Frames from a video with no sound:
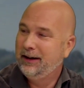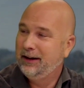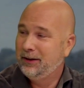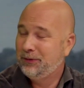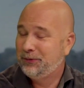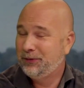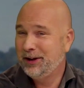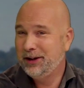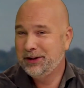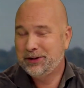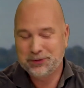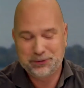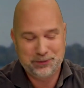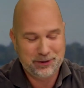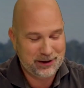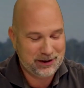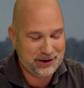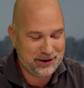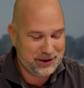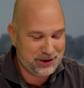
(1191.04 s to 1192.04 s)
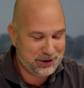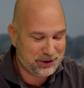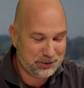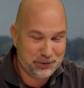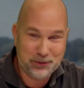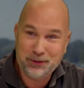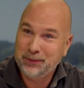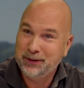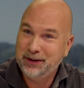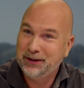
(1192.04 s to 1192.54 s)
Facial recognition
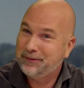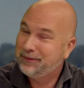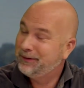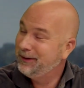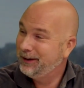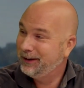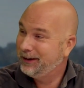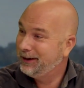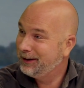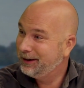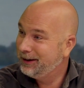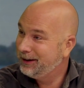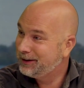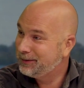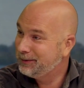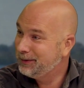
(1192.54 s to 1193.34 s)
will be a thing, I guess.